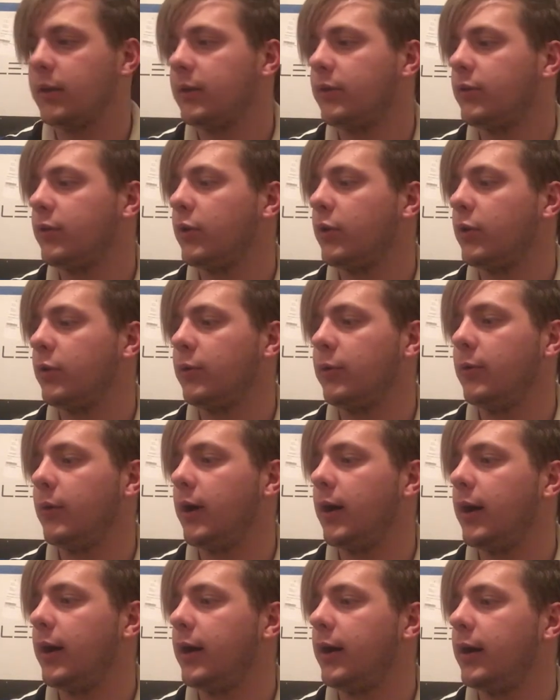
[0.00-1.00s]
so
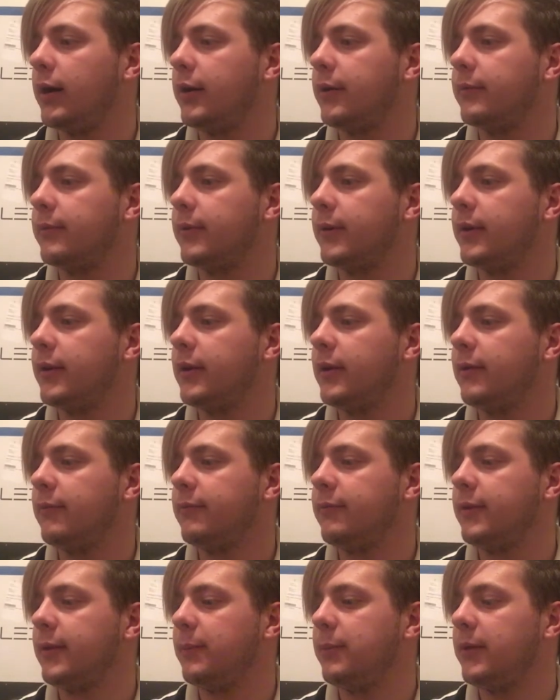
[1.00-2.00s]
I ended up
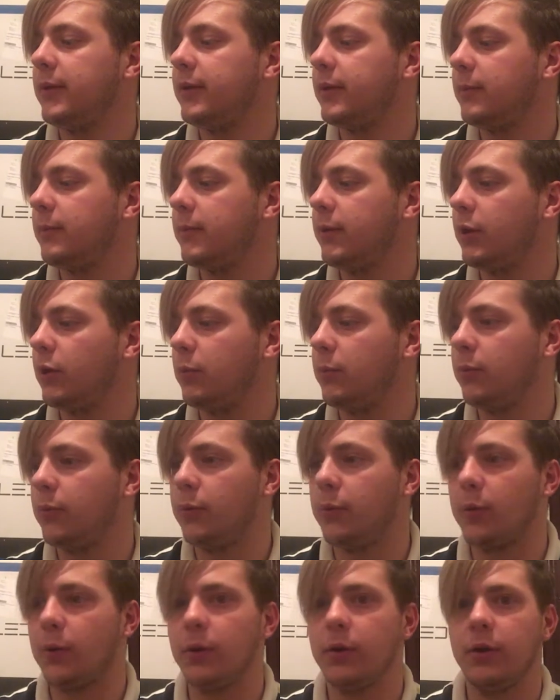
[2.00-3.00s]
flipping the middle
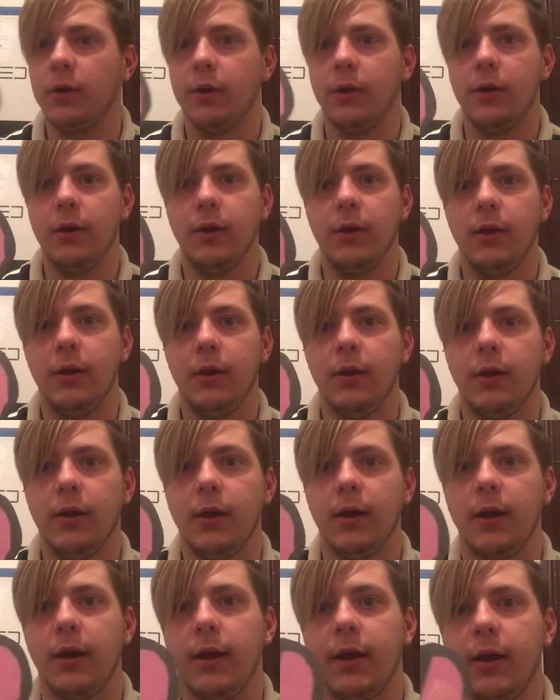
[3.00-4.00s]
board,
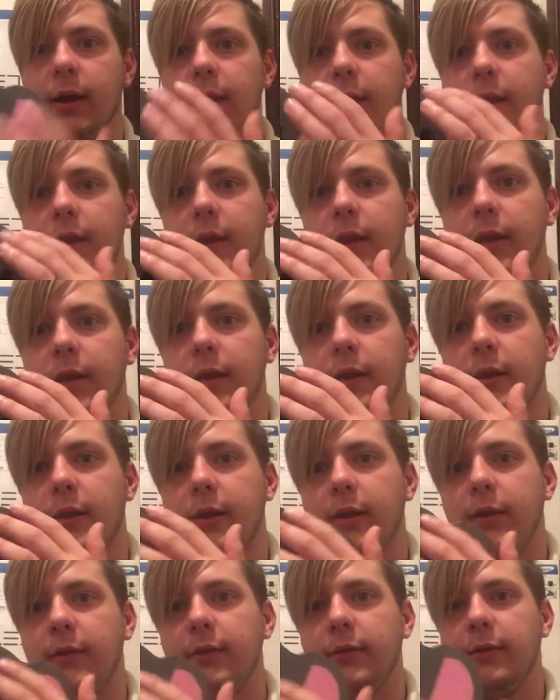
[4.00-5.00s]
and
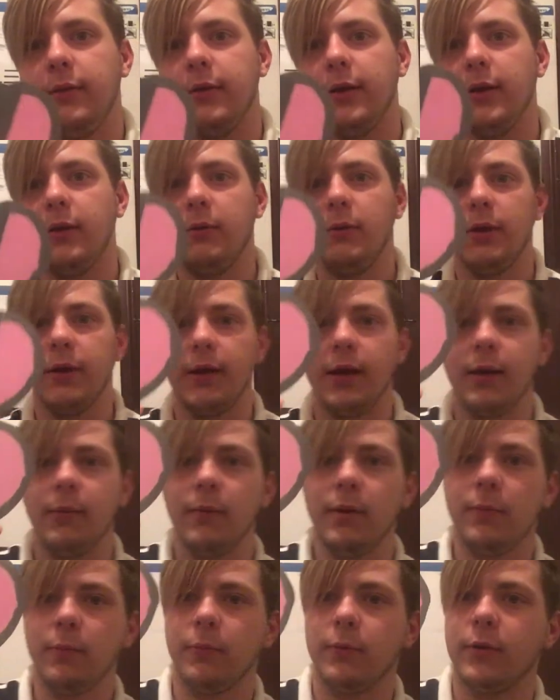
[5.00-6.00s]
this is kind of what I
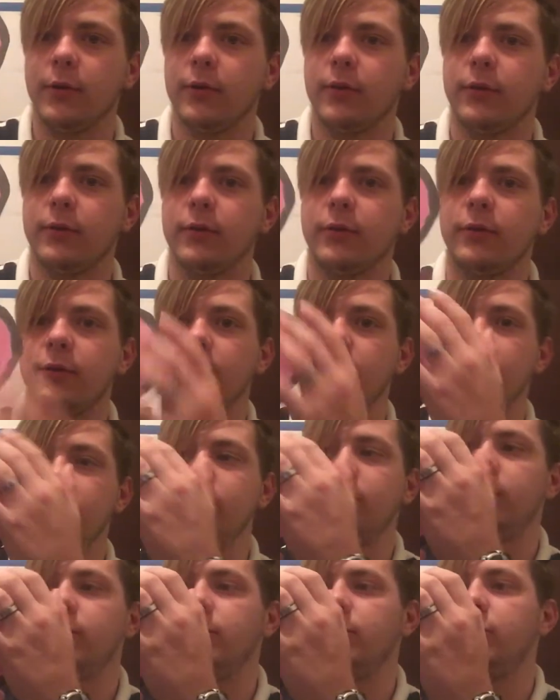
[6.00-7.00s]
came up with, just this
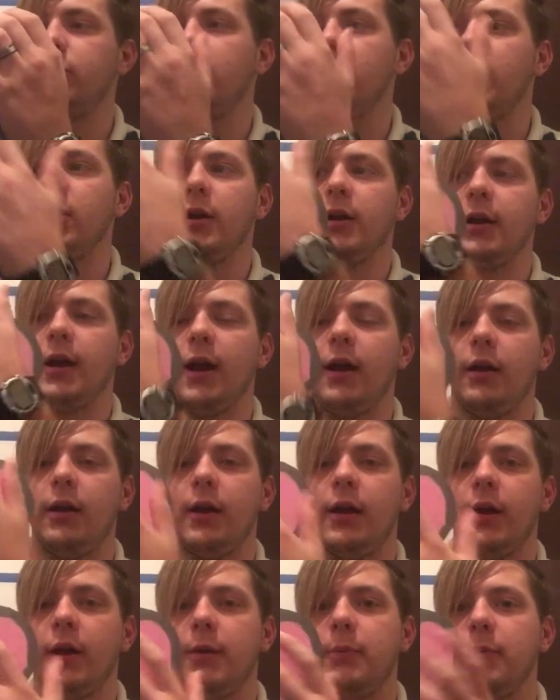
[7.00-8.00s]
generic
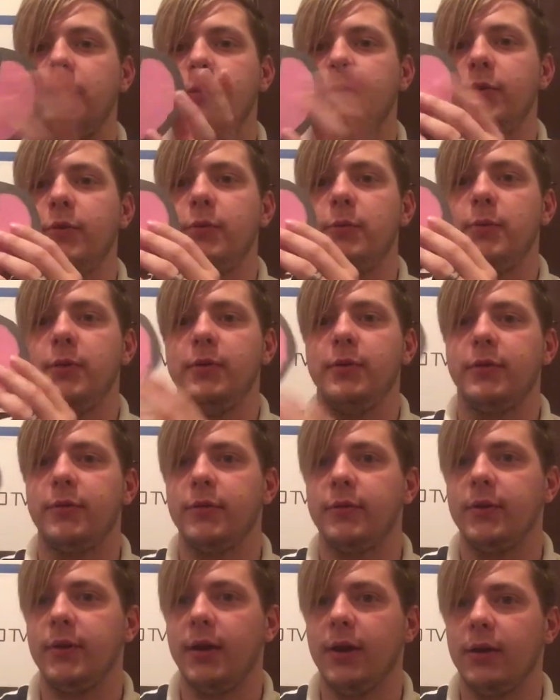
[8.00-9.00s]
outline. I put the two pieces
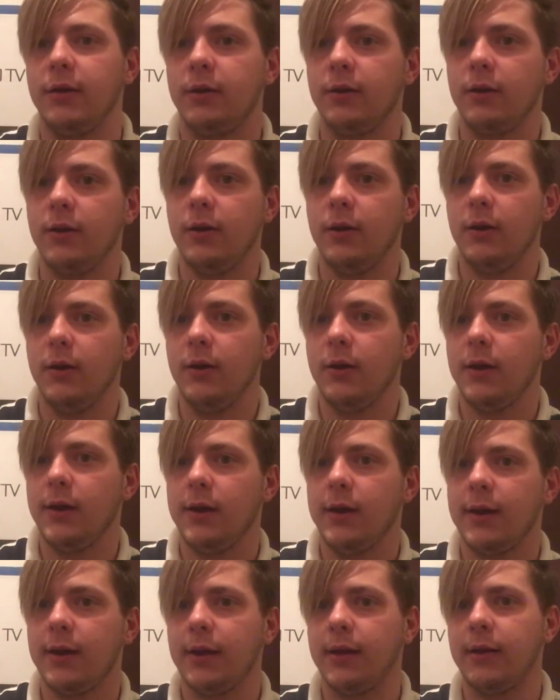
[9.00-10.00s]
together,
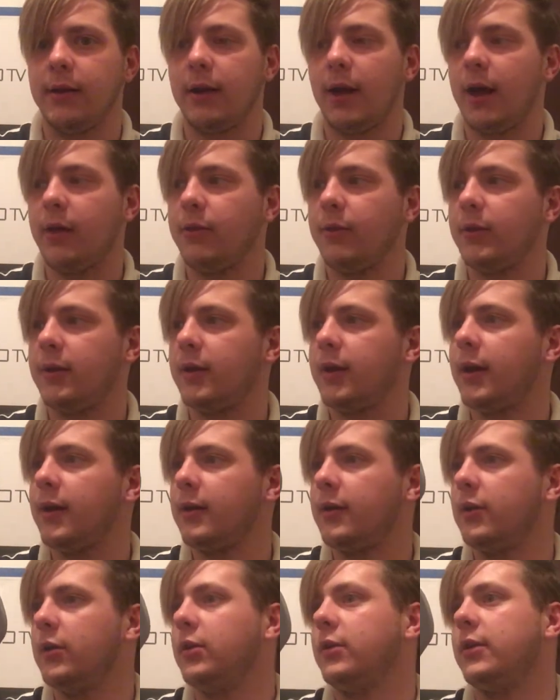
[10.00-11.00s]
and I thought it kind
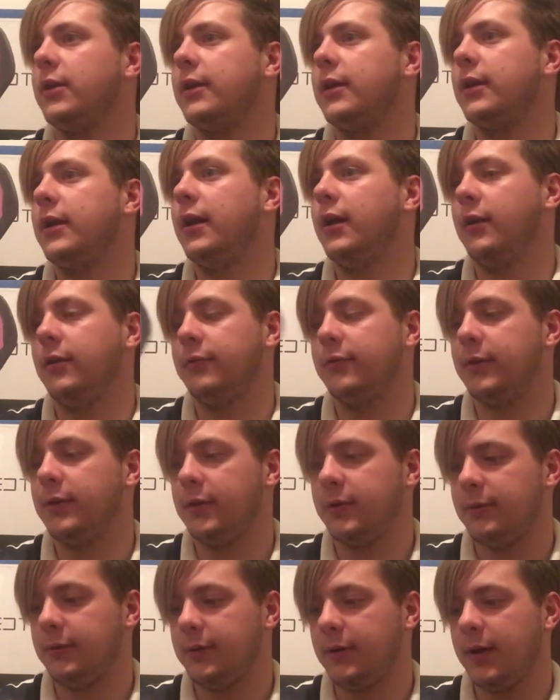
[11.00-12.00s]
of looked like an elephant
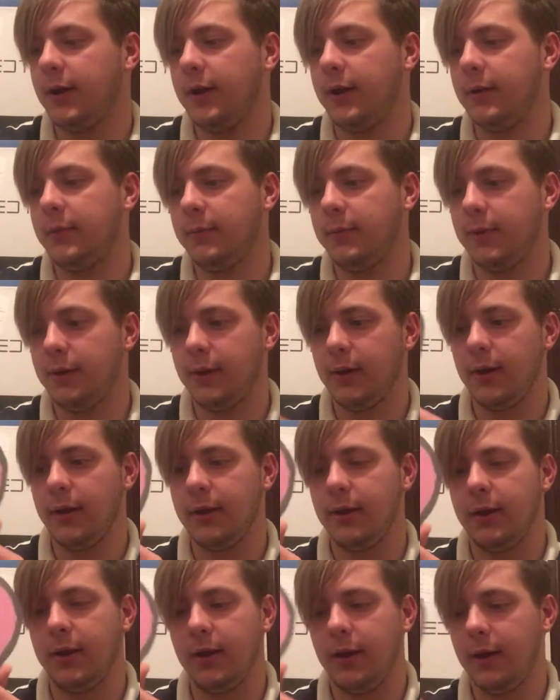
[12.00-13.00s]
at the time,
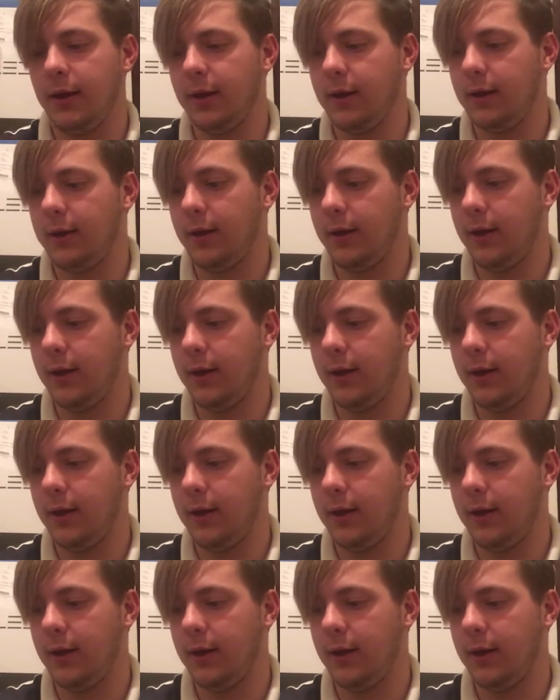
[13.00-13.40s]
and then I